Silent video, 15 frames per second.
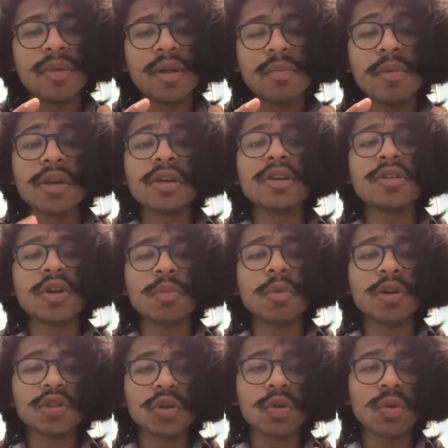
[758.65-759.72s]
making
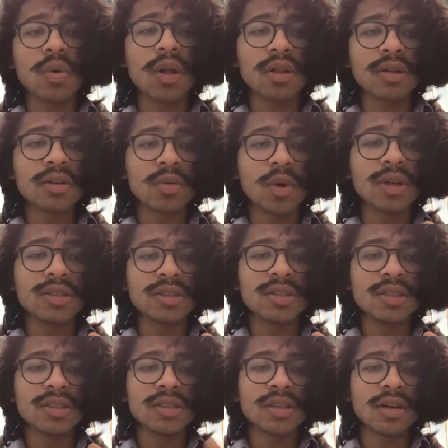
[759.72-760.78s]
commercial
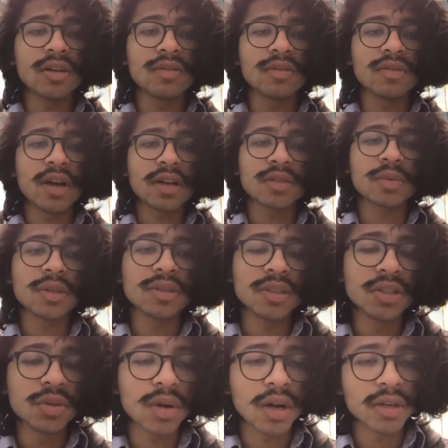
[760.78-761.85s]
quantities of XYZ
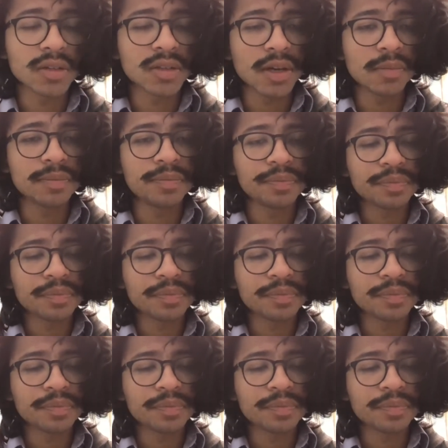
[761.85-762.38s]
drugs. So